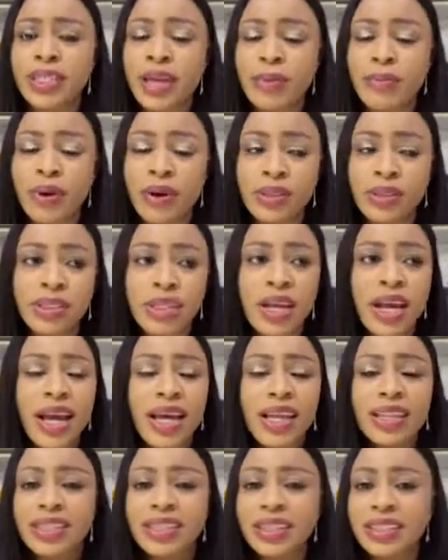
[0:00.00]
people who are
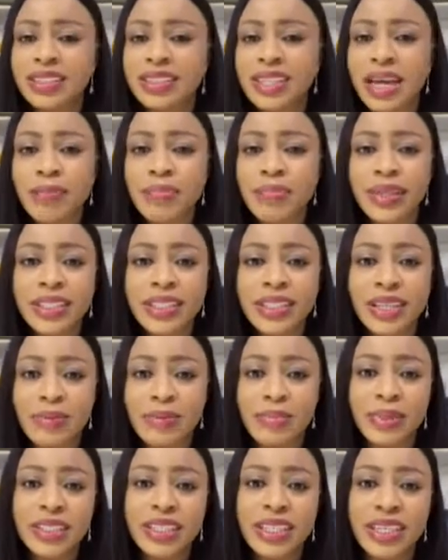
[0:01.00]
complaining about
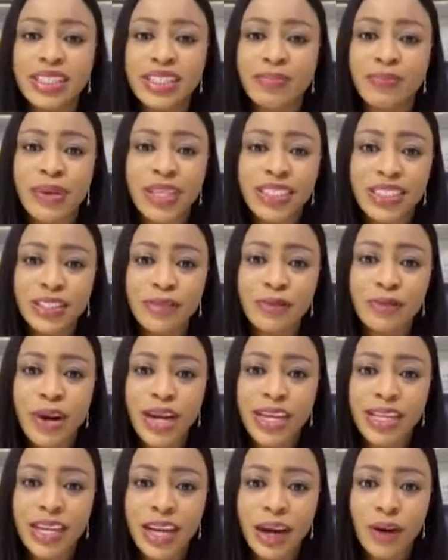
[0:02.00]
data being a bit
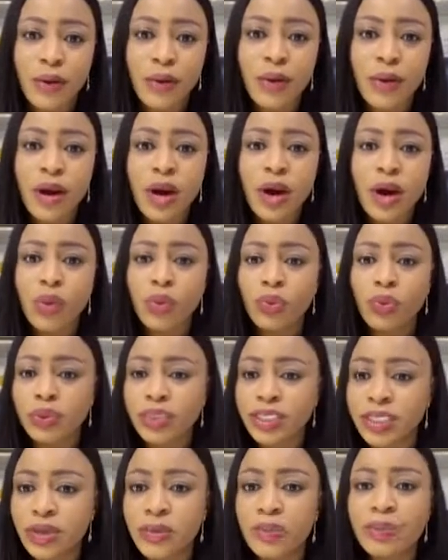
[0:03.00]
expensive right now
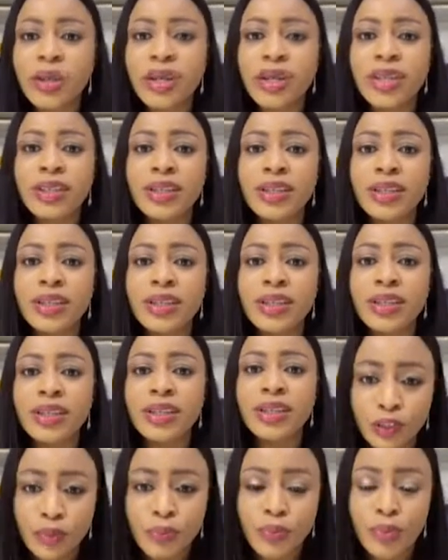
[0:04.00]
will still be
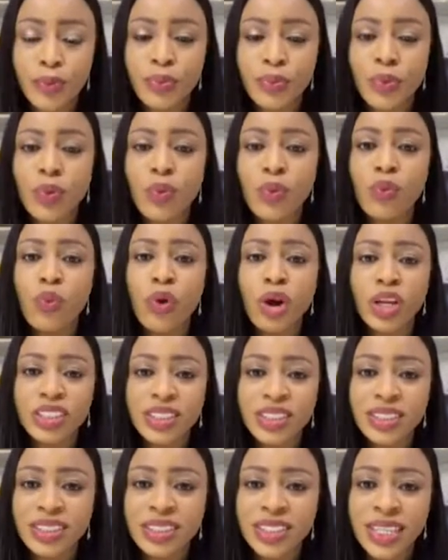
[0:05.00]
the same set
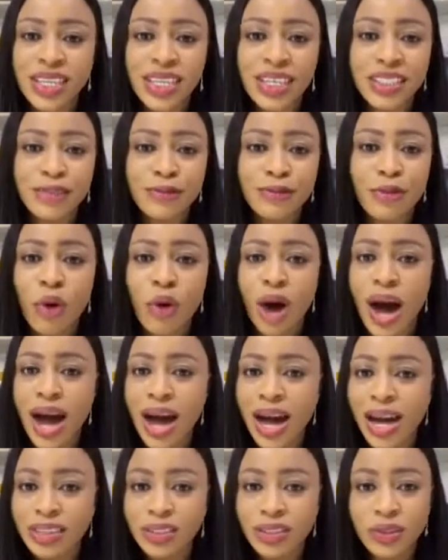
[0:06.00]
of people watching
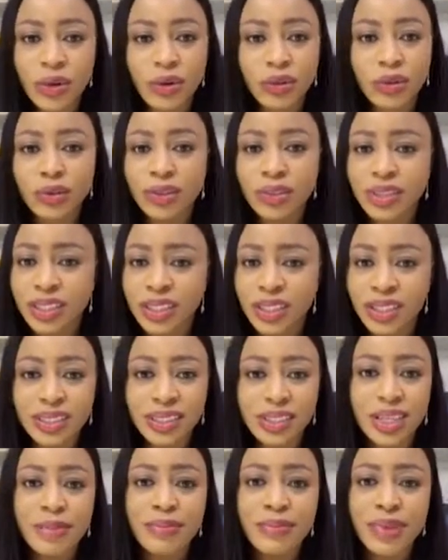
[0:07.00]
skits for hours
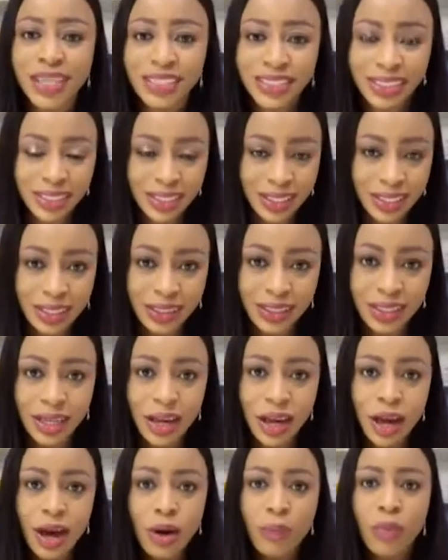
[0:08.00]
using the same
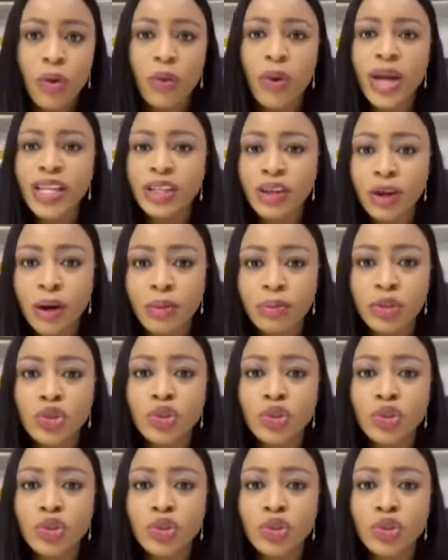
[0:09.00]
internet. But